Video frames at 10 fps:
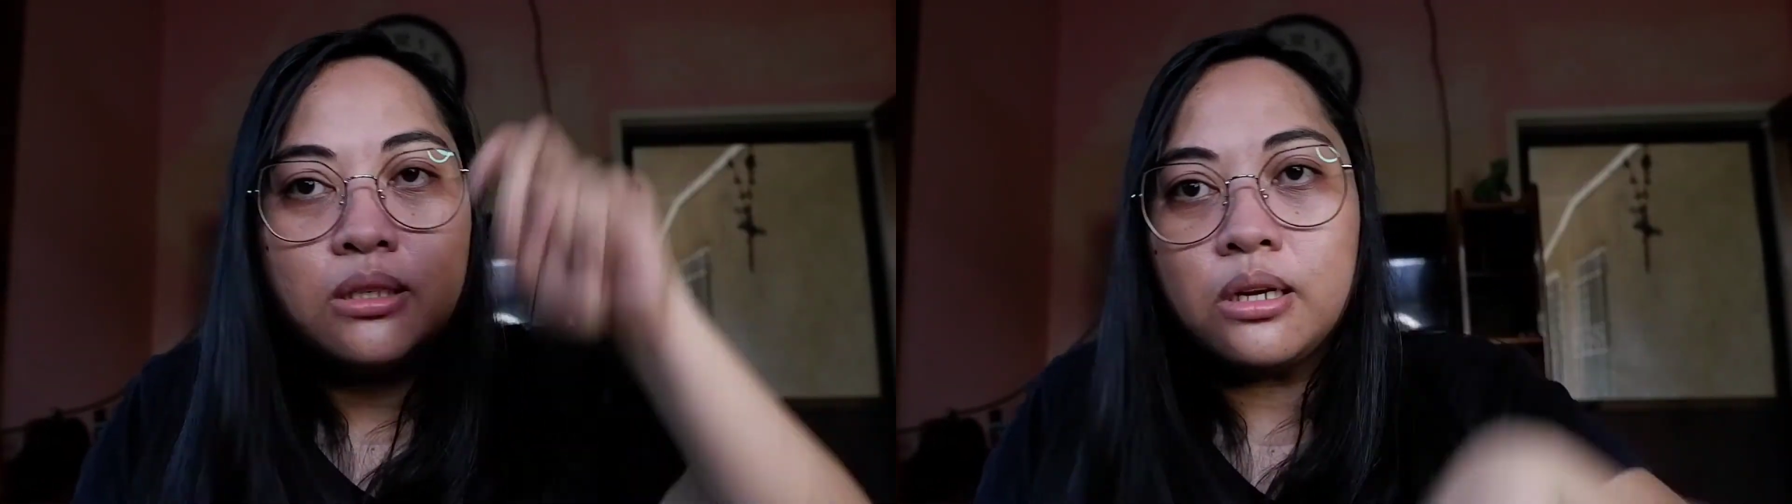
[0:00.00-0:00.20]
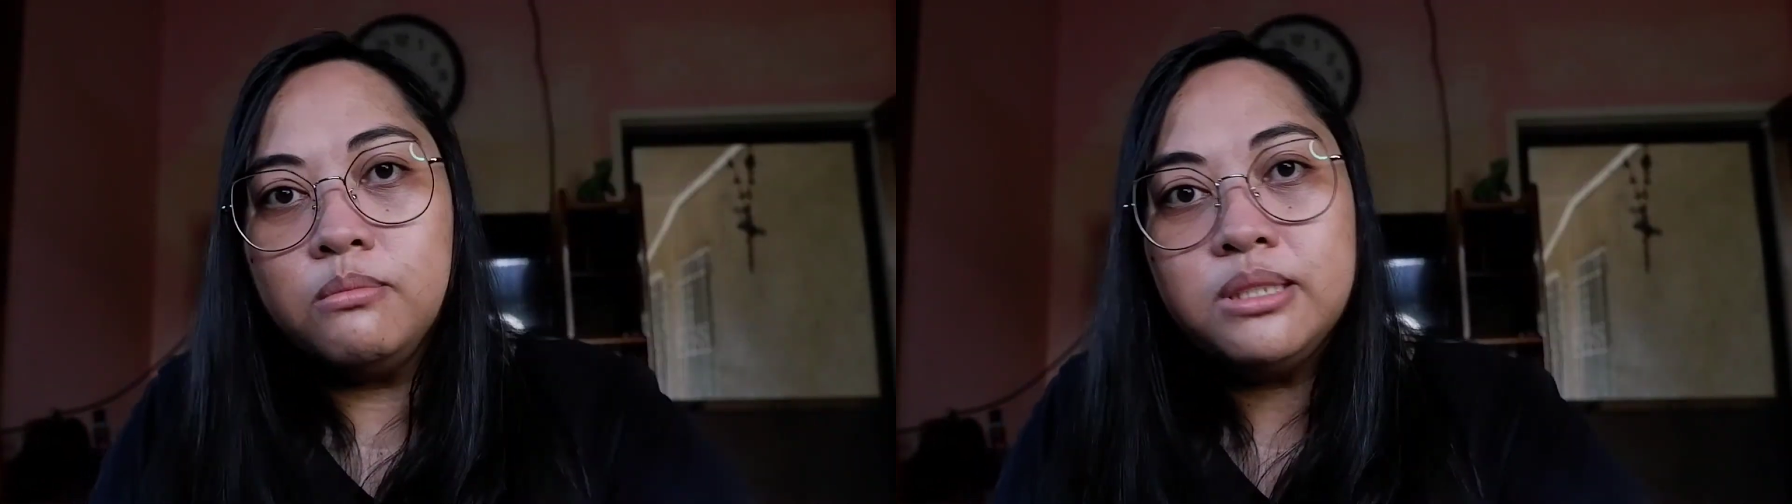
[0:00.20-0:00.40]

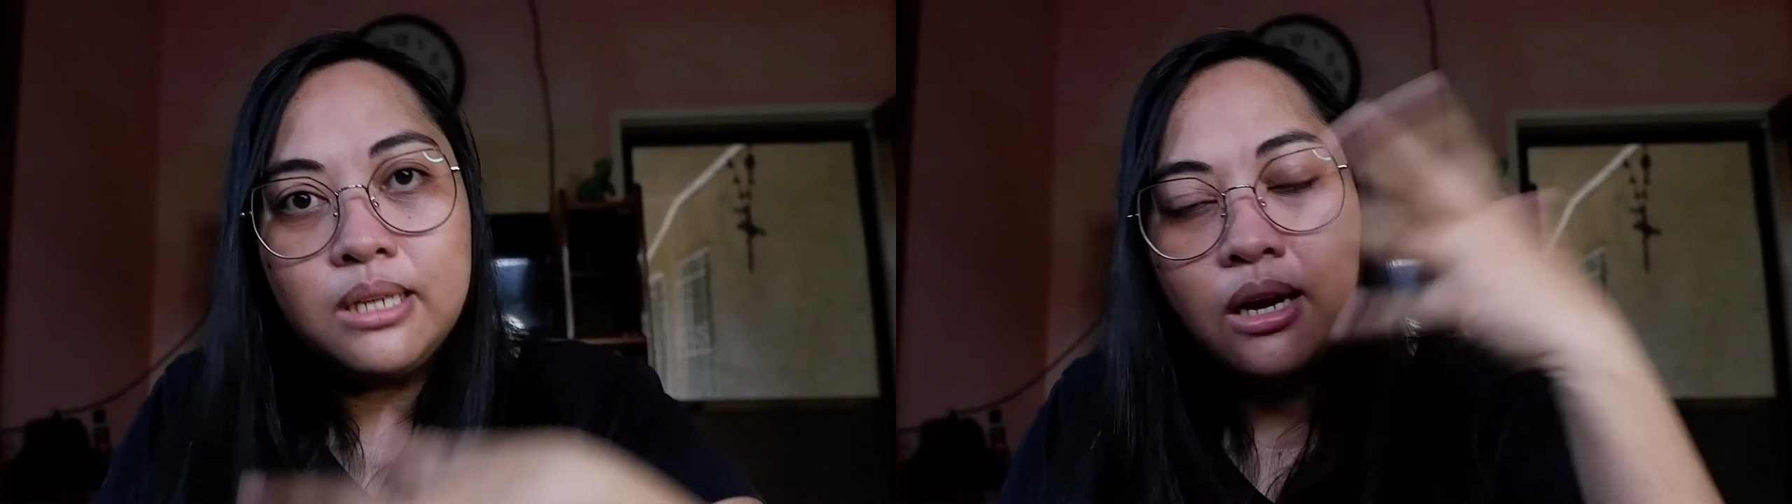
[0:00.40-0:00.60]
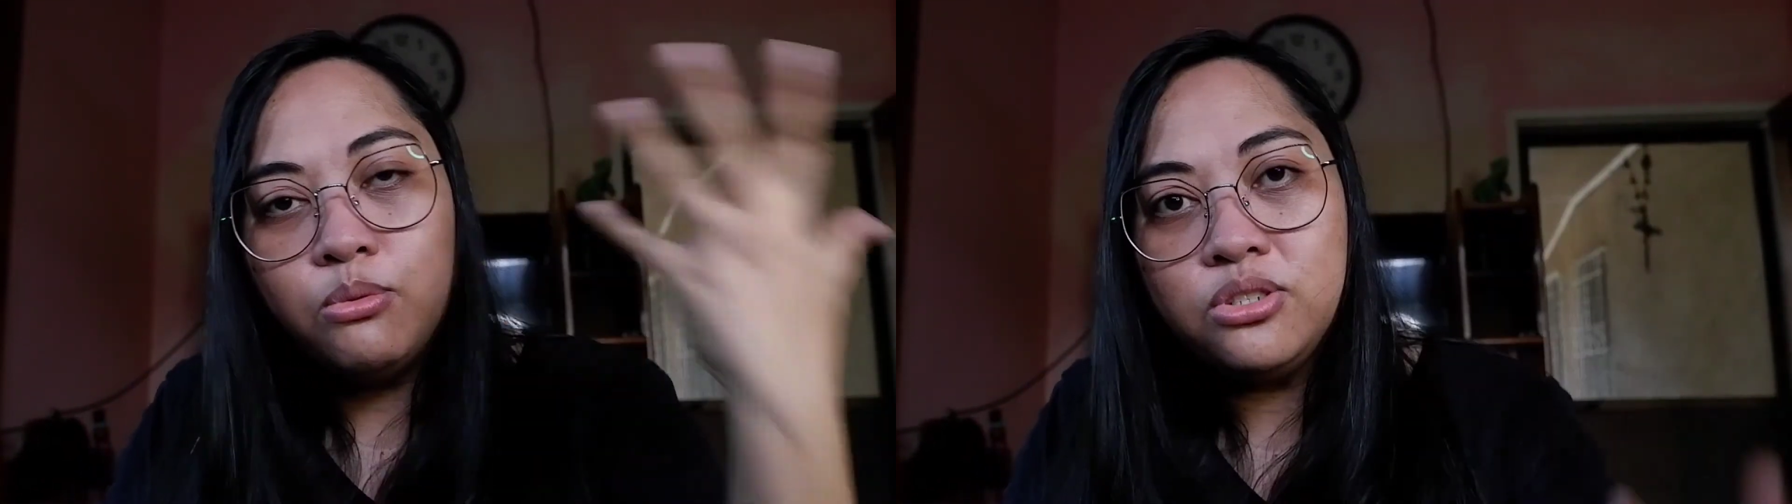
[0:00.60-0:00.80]
times
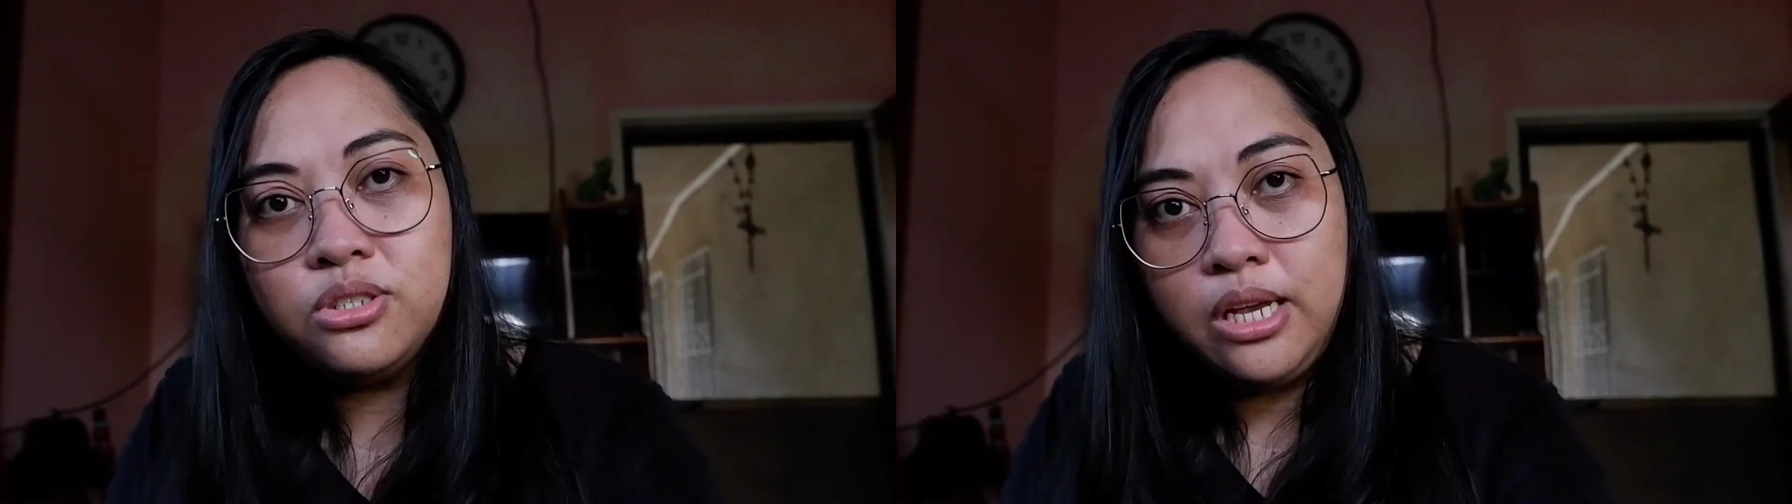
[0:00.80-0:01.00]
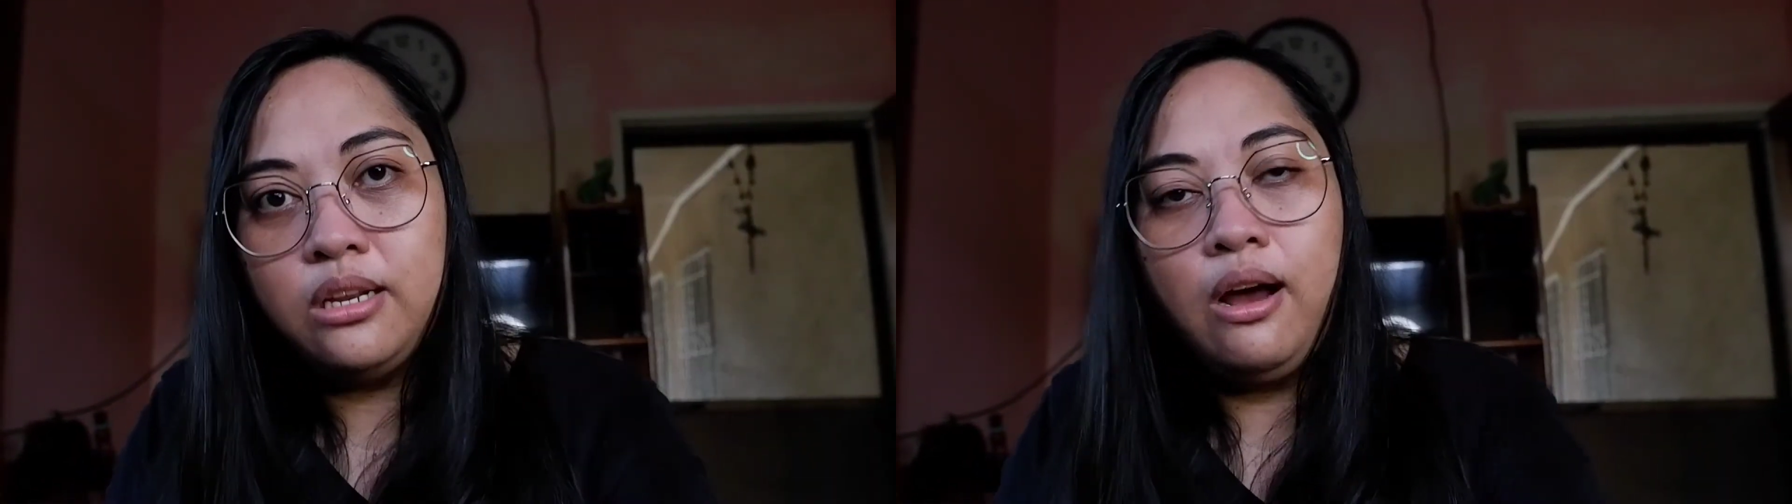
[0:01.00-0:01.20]
that I would
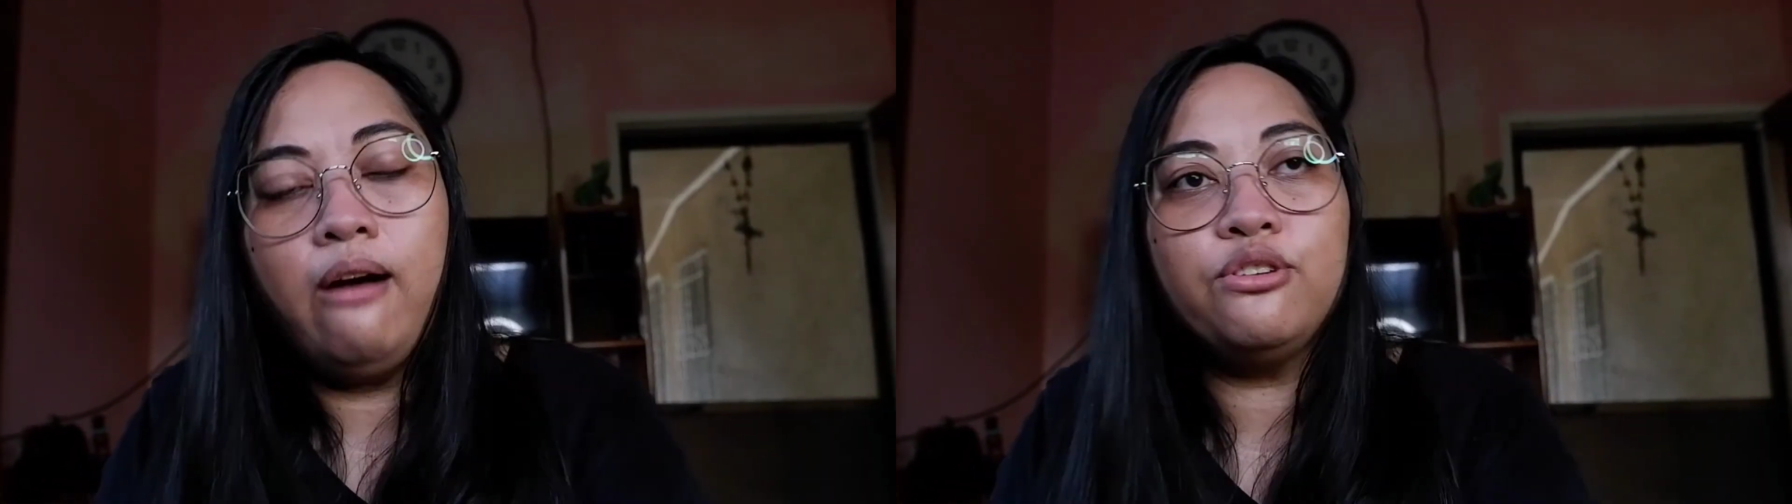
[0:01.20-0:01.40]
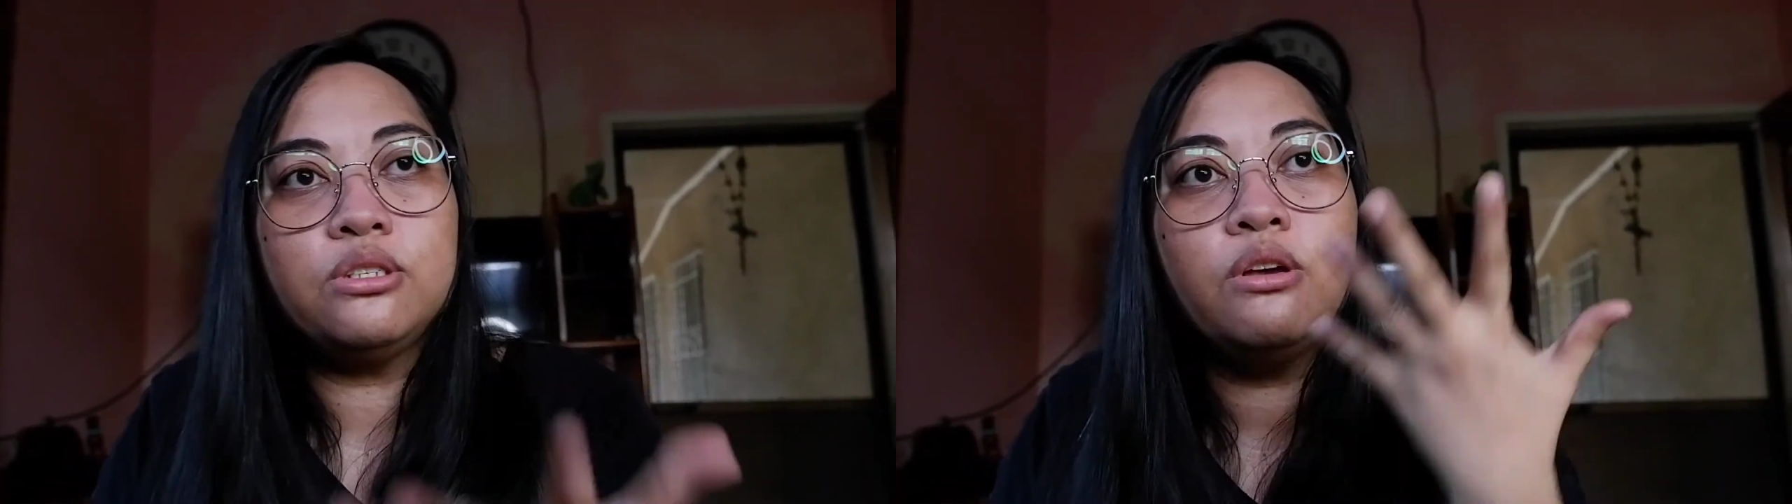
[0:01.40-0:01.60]
stay in the
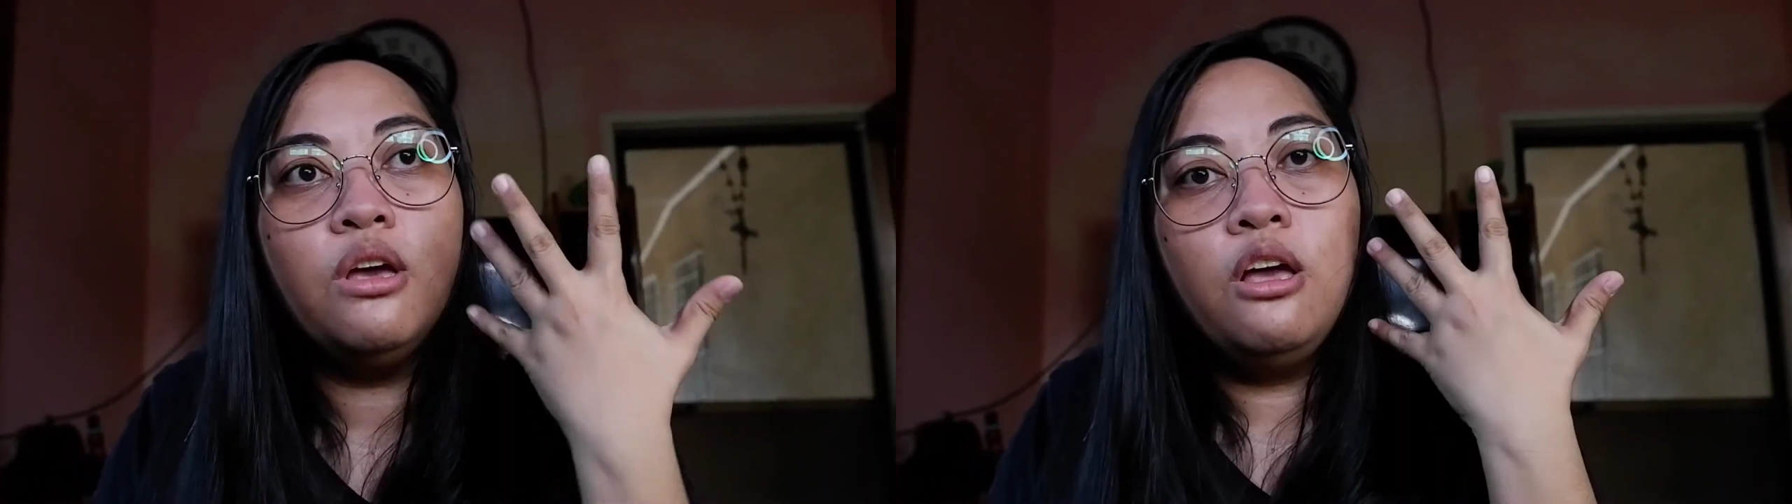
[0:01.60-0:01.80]
office